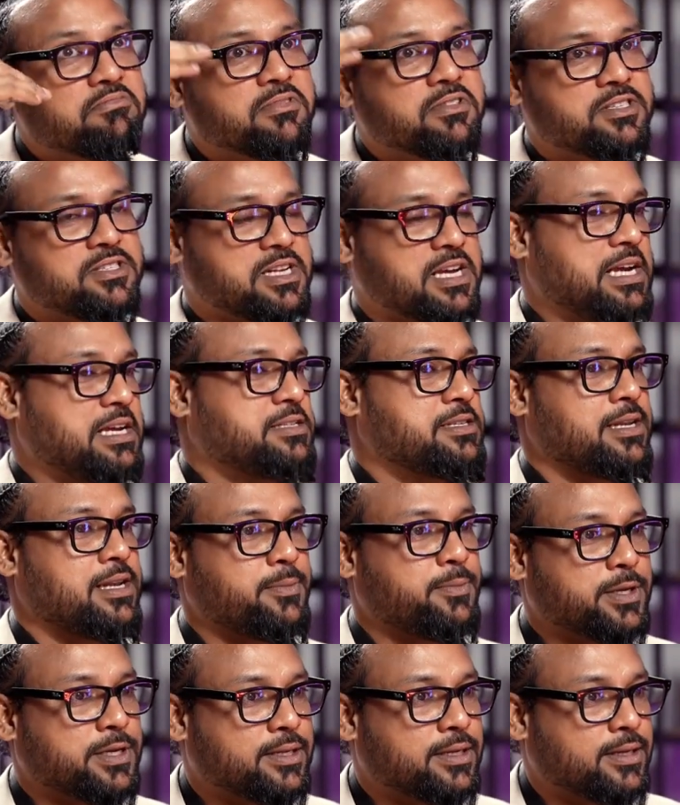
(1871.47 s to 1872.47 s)
Sky's the
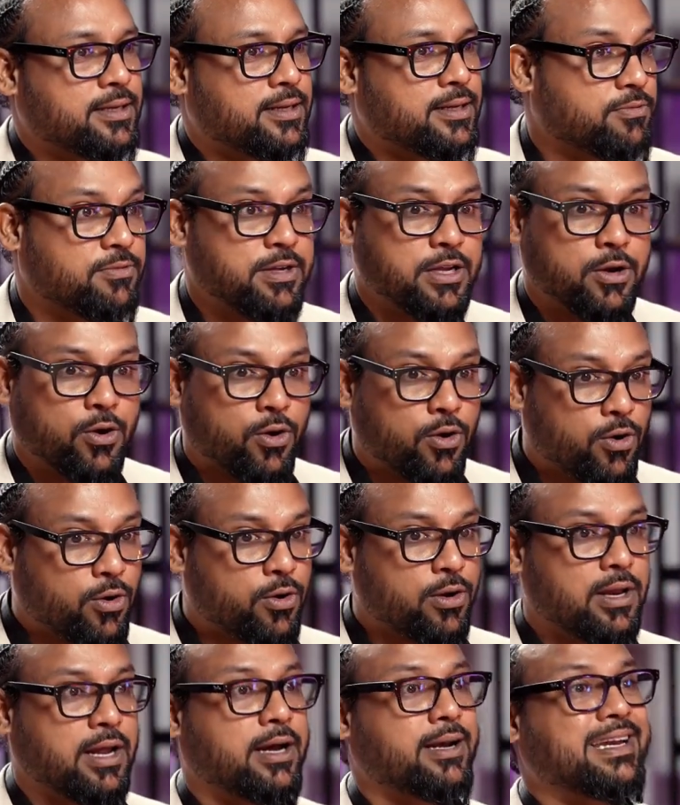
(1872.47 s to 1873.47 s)
limit. We
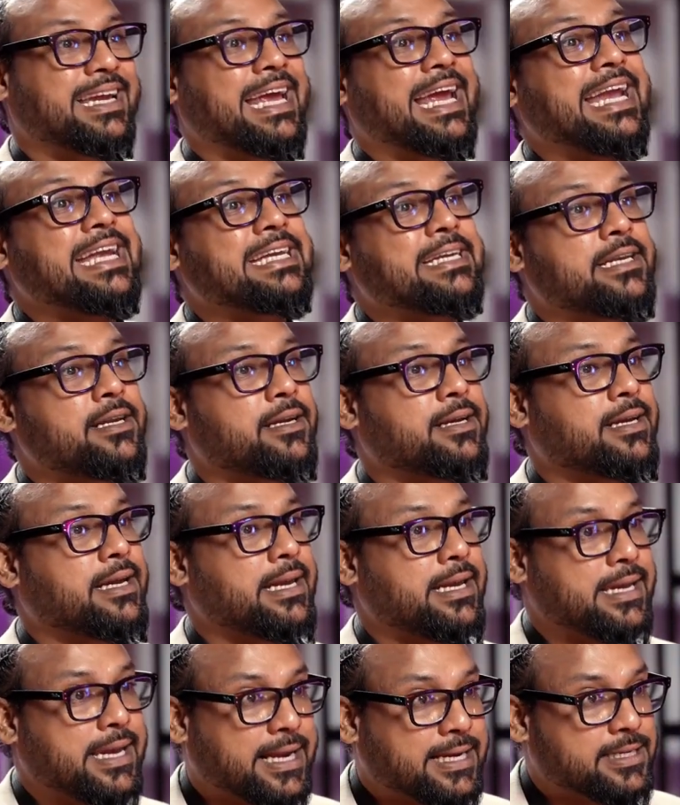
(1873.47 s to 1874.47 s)
all are
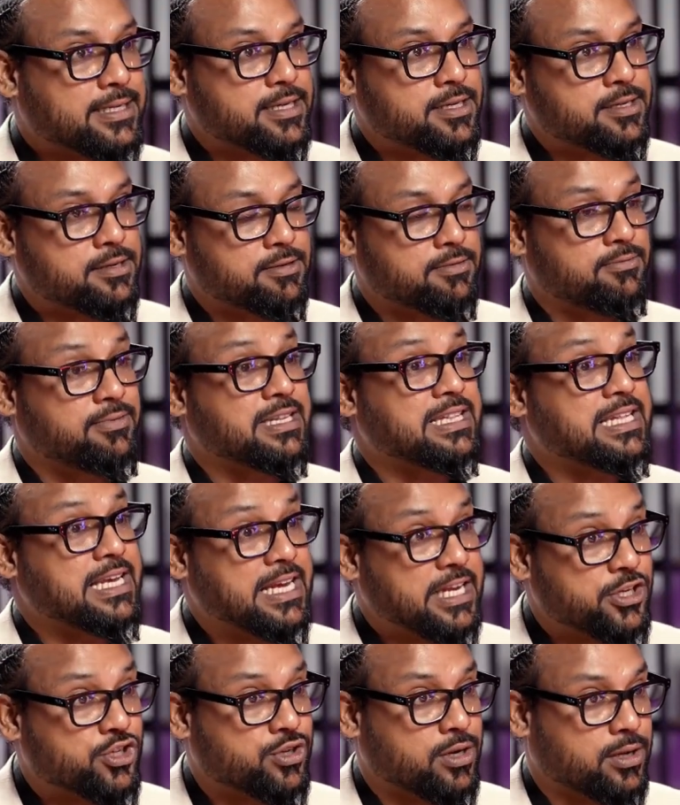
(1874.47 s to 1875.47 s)
interconnected with
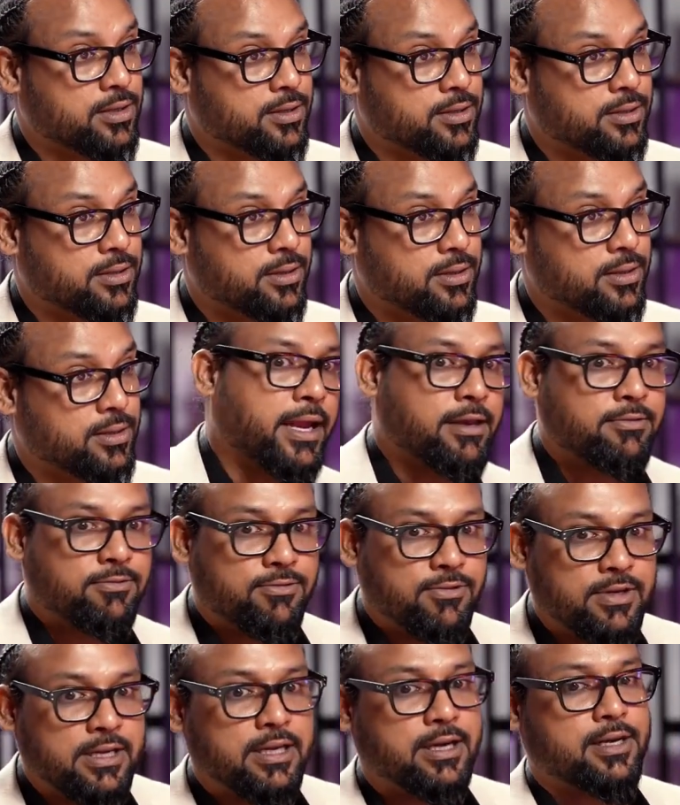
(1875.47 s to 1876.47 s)
each other, and
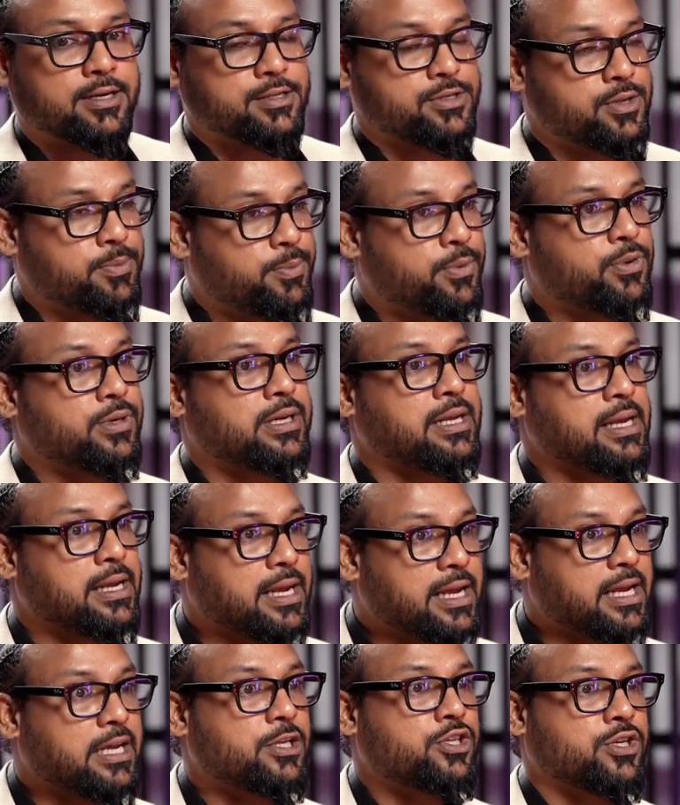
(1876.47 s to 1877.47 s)
we are supporting
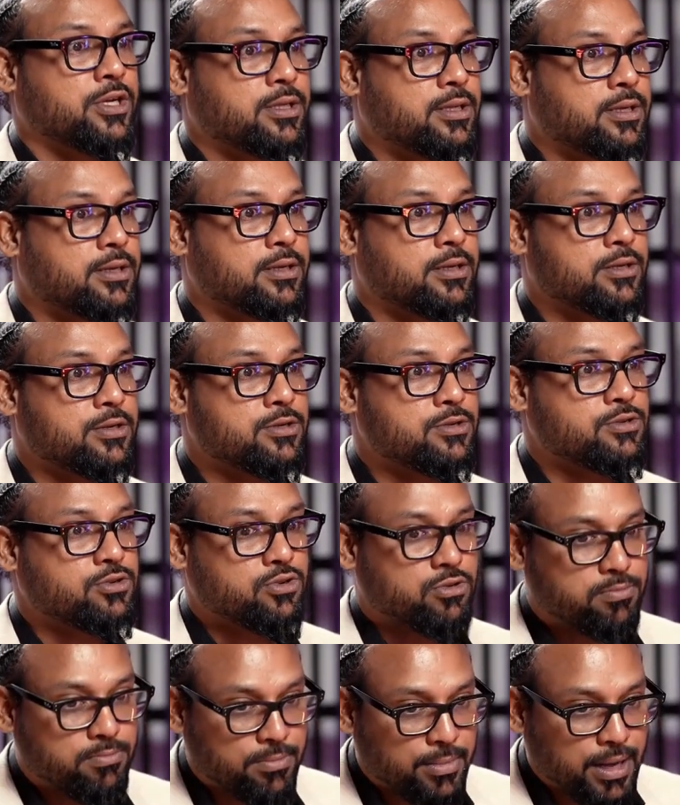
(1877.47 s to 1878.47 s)
each other
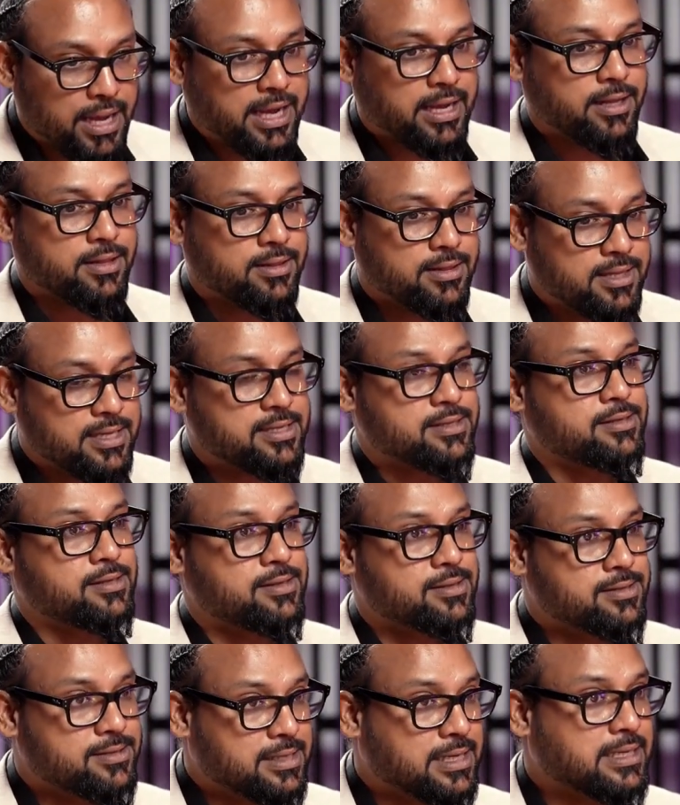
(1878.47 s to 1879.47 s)
to make this
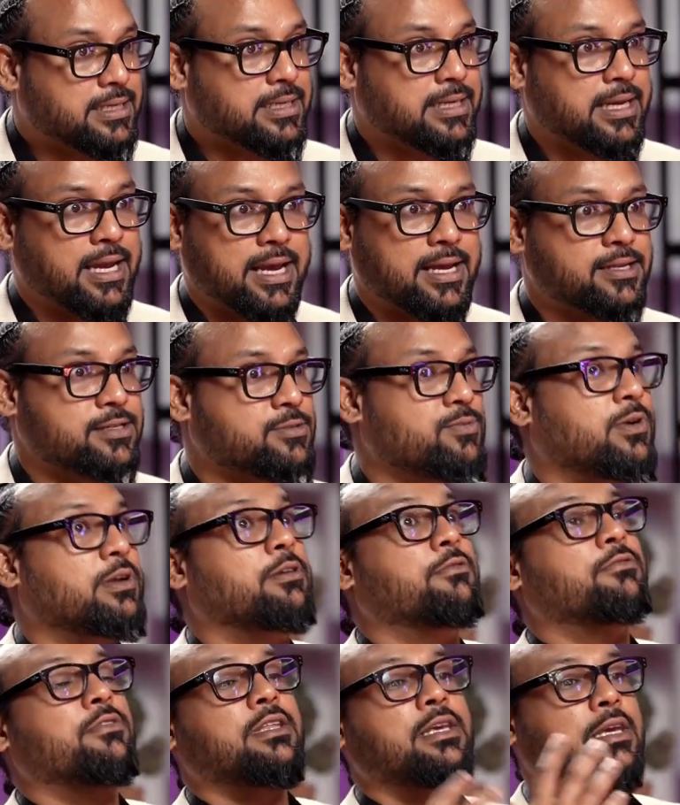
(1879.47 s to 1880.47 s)
city as one
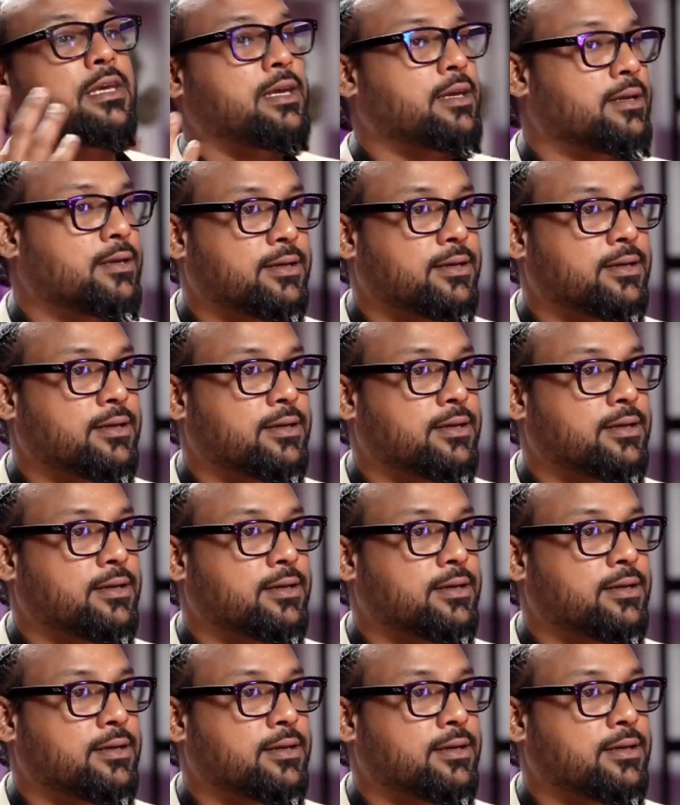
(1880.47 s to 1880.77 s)
of the...